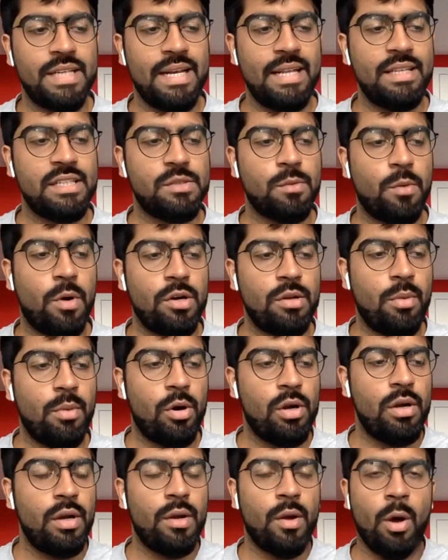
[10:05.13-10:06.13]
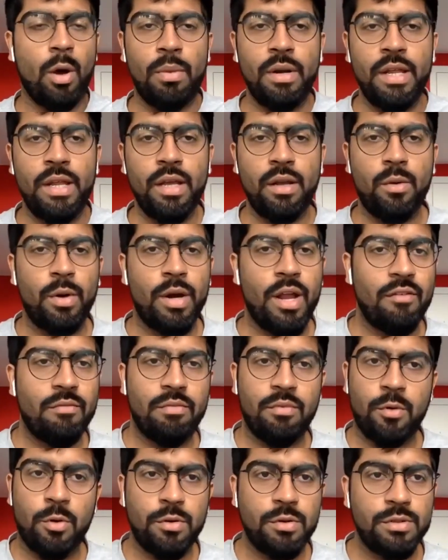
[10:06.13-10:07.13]
Selling this water bottle normally
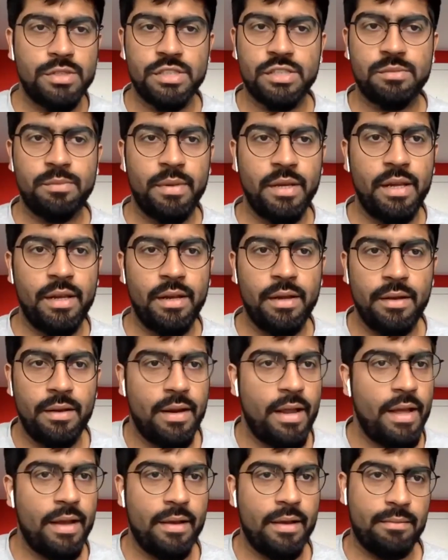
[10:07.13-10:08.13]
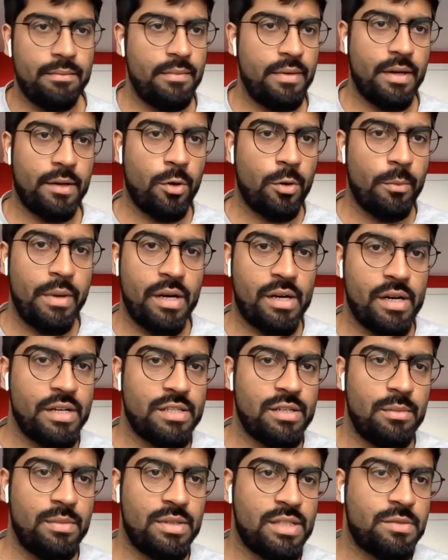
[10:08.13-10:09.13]
could just be like, it could be a
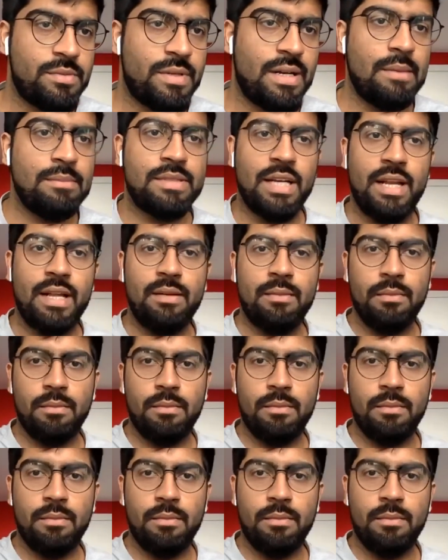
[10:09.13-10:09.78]
traditional business where I'm